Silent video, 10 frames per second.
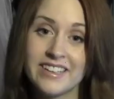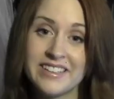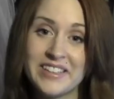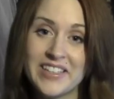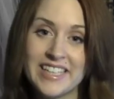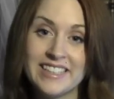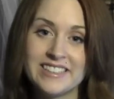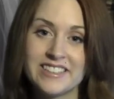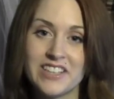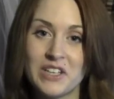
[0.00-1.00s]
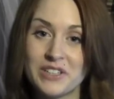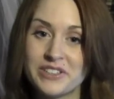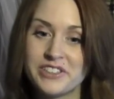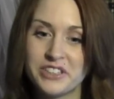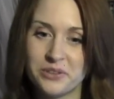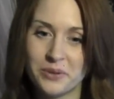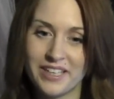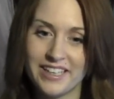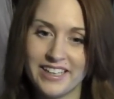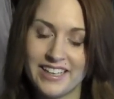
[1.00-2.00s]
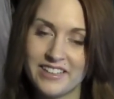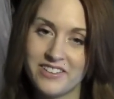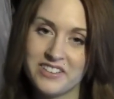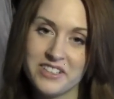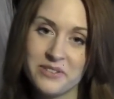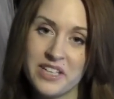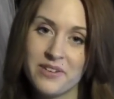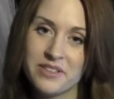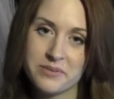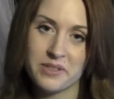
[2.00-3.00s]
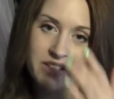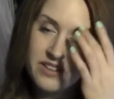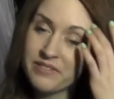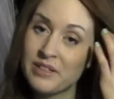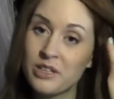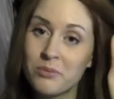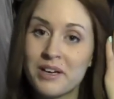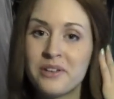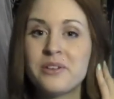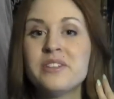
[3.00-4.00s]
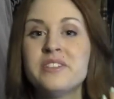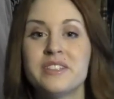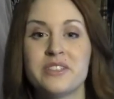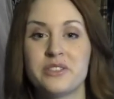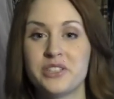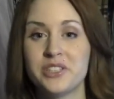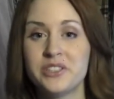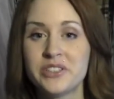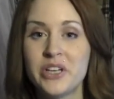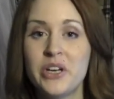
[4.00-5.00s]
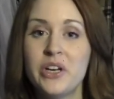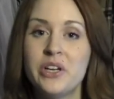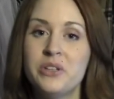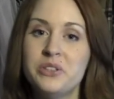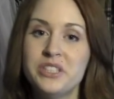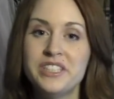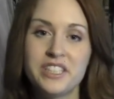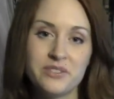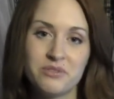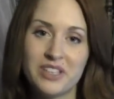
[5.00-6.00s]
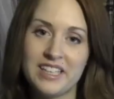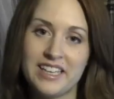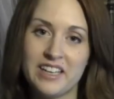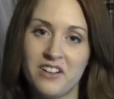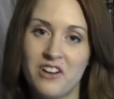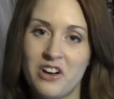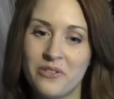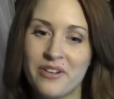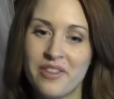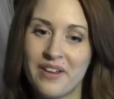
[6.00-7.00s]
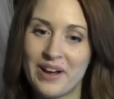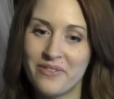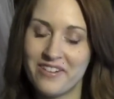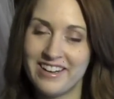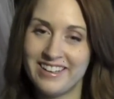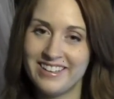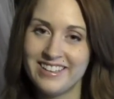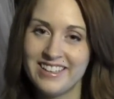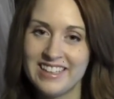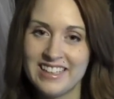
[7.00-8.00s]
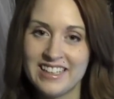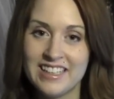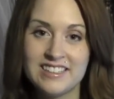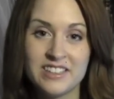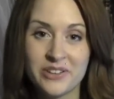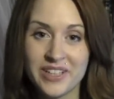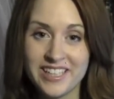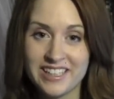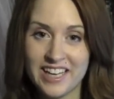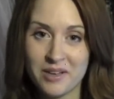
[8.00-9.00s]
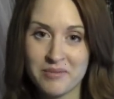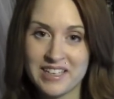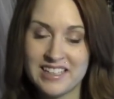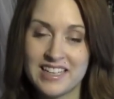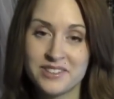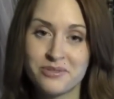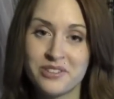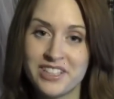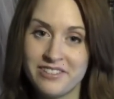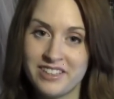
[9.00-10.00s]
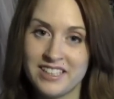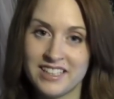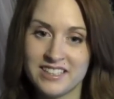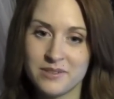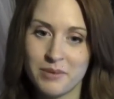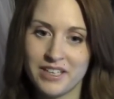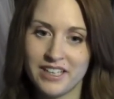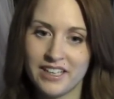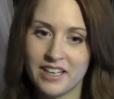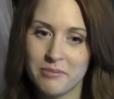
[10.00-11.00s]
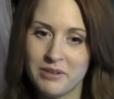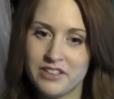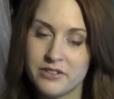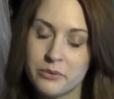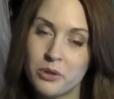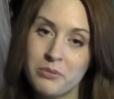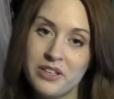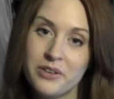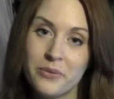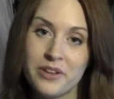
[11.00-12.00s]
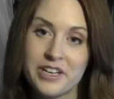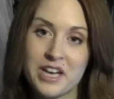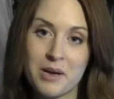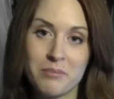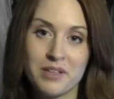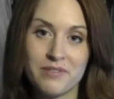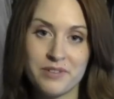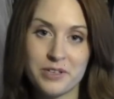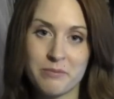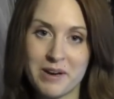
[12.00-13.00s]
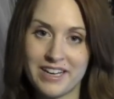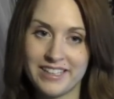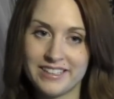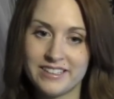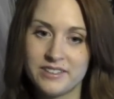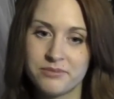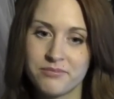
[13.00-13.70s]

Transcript: Then there is Arsinoe, and Arsinoe was one of Cleopatra's sisters, who she didn't really get along with that well. It's a Greek name and it has a really, really nice meaning. It means woman with an uplifted mind.